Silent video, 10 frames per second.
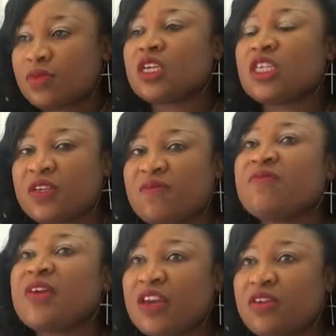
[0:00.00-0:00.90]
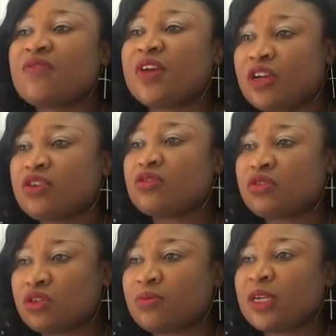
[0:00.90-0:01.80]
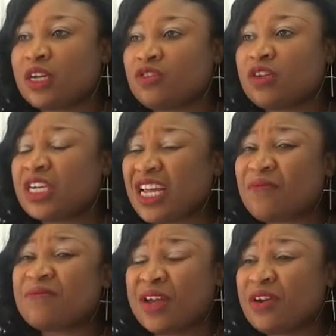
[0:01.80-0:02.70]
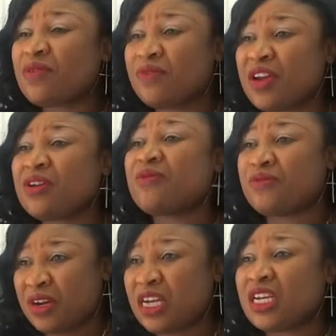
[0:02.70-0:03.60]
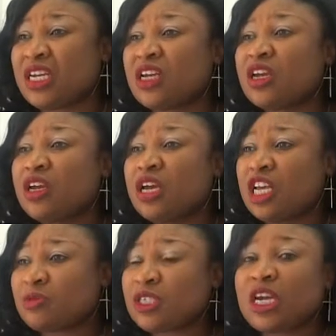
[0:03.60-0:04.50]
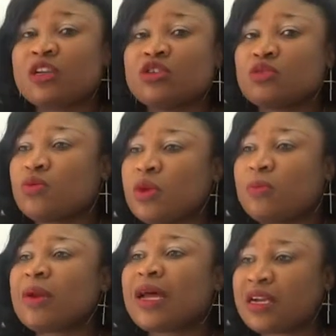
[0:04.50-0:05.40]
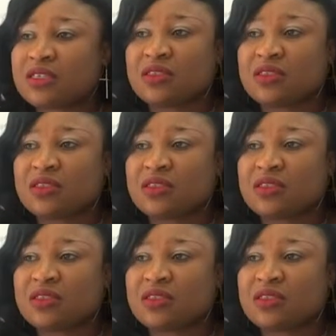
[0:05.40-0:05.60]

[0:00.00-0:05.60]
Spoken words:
It's a very, very good job they are doing. They are very, very friendly, especially to we blacks.